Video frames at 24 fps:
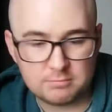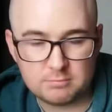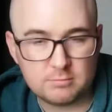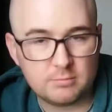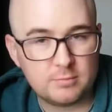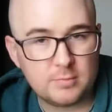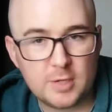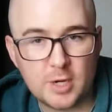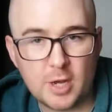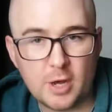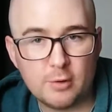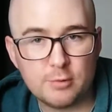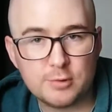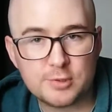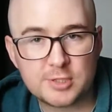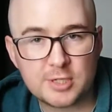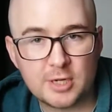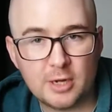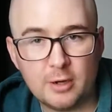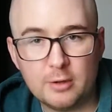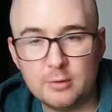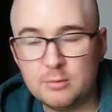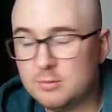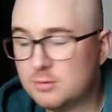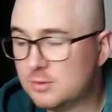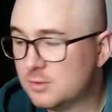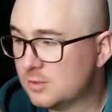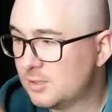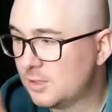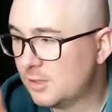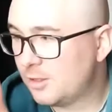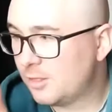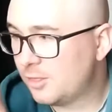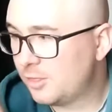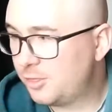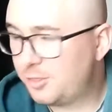no snow,
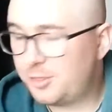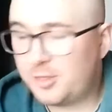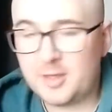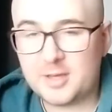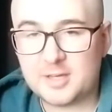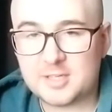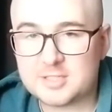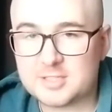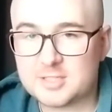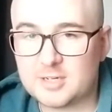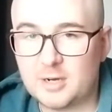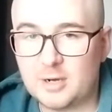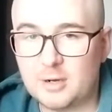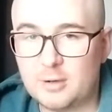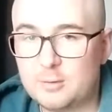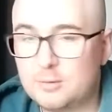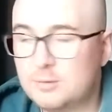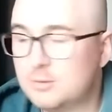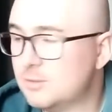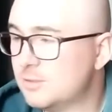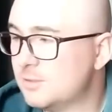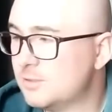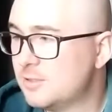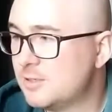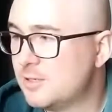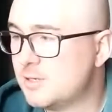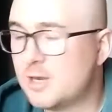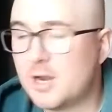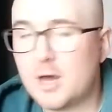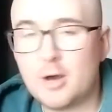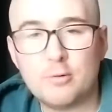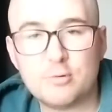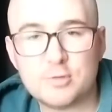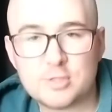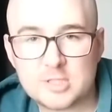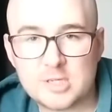thick snow,
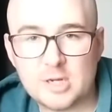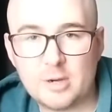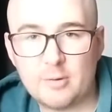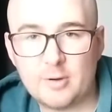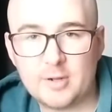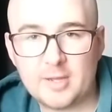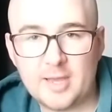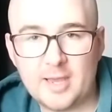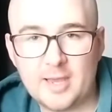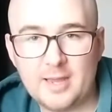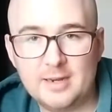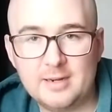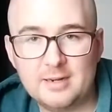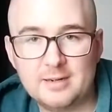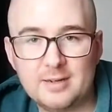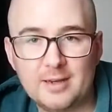no snow again.